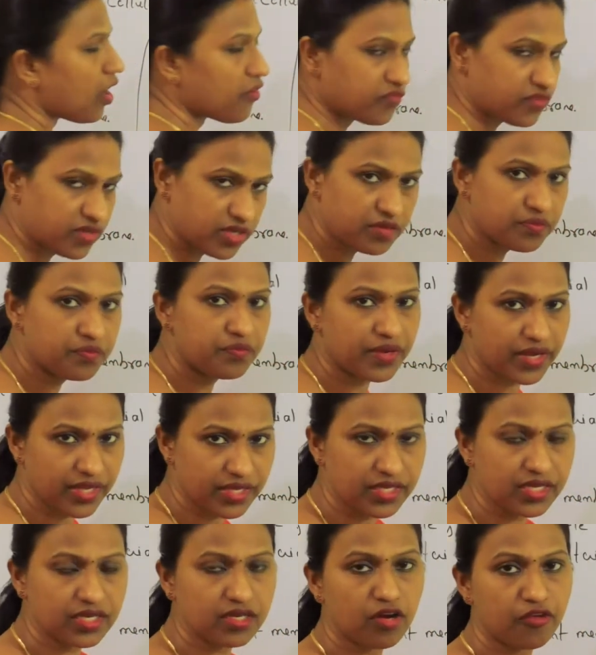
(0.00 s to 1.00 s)
after
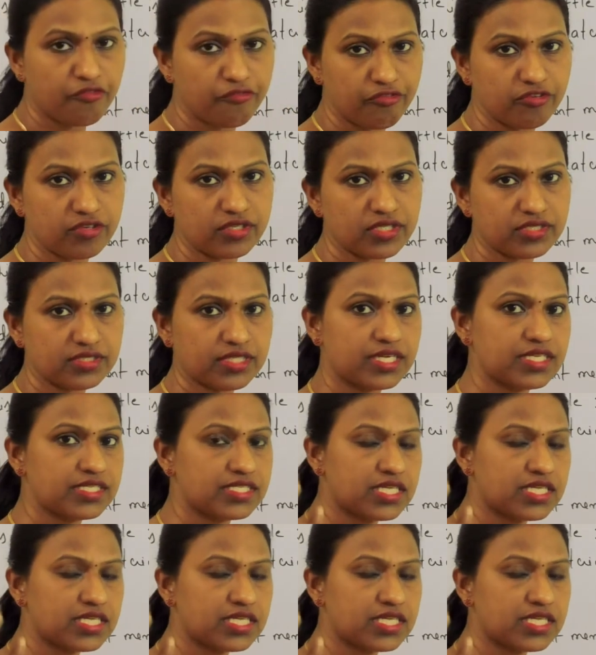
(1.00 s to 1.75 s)
breaking of food that